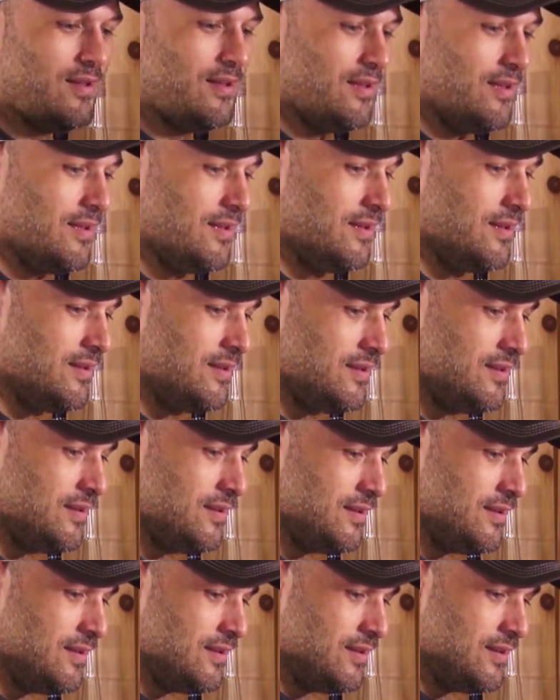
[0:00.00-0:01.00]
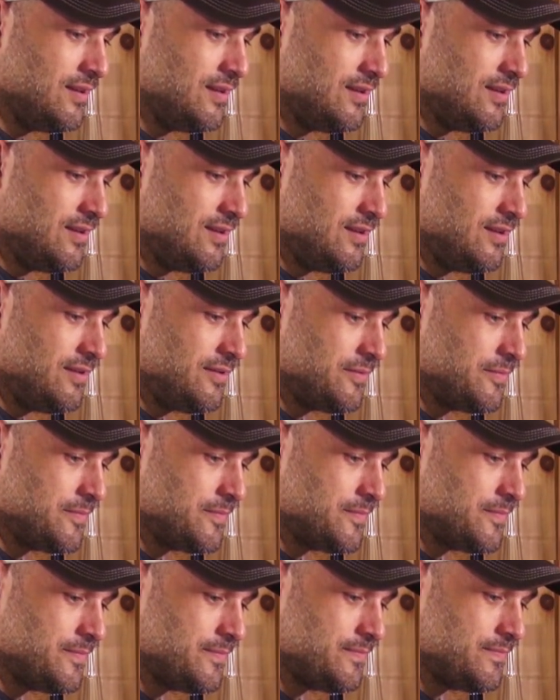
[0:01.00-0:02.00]

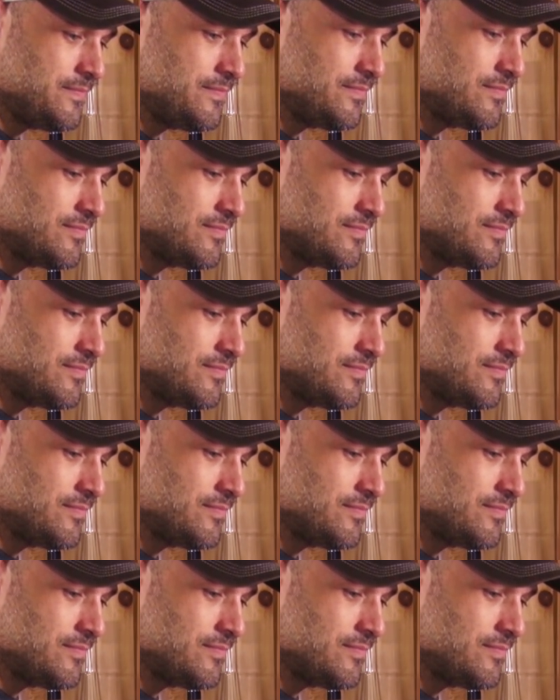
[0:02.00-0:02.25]
No words are spoken by the person on screen.